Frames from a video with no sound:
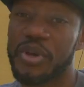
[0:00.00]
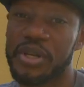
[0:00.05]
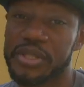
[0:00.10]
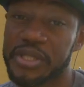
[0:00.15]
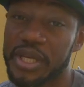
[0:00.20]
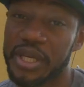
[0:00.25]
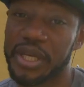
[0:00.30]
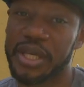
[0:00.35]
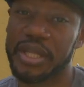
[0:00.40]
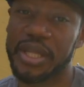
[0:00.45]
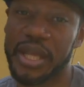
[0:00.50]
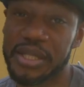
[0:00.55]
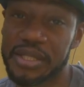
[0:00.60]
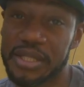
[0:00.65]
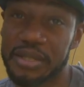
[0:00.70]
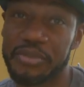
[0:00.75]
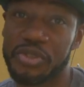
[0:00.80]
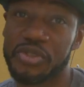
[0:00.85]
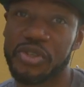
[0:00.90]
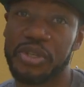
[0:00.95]
We always get kicked out of
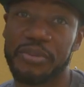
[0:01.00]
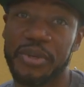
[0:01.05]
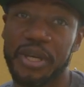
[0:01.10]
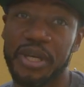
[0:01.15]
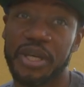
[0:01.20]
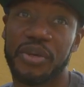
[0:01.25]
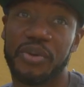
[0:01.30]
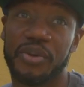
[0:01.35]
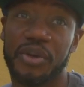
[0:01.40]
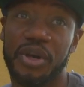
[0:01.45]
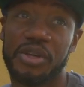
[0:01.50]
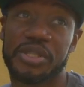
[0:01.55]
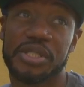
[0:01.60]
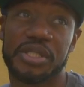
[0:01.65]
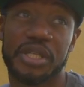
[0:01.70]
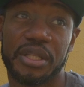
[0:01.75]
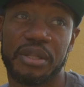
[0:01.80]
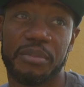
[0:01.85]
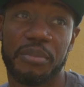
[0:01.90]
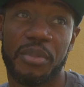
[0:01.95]
Symmetry, man. We
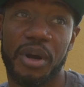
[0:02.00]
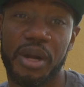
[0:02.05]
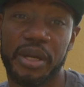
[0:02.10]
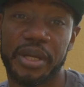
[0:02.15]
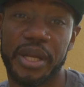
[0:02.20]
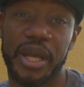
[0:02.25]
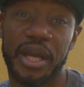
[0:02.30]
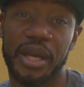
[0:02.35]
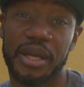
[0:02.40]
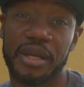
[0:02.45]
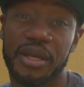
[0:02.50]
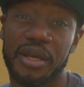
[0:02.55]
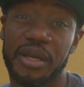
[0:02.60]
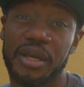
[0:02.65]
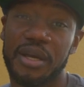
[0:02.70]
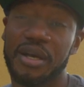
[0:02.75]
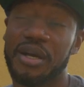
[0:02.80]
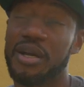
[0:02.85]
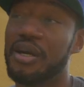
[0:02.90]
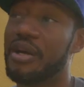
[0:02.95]
always shut the bar down,
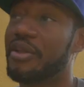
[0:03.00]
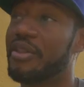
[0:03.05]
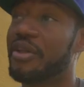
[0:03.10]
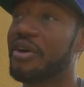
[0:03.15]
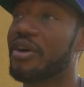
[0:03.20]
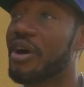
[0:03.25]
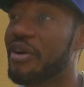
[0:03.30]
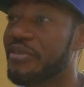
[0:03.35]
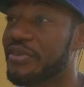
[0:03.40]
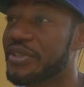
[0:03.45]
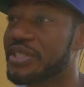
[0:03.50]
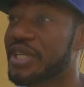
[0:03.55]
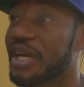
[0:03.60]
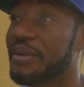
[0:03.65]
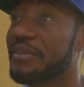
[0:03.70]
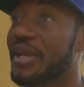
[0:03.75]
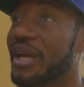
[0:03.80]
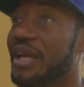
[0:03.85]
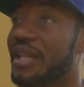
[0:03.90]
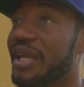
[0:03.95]
or the coffee
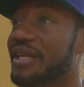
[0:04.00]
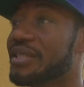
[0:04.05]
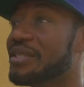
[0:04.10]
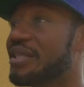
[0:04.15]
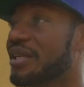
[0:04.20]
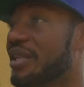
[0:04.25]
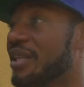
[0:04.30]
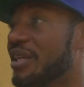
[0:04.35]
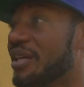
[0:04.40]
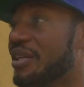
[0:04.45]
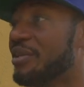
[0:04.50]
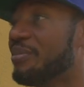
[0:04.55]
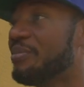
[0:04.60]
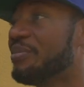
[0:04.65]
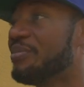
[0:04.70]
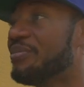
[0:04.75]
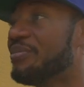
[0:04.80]
shop down, like it's a club.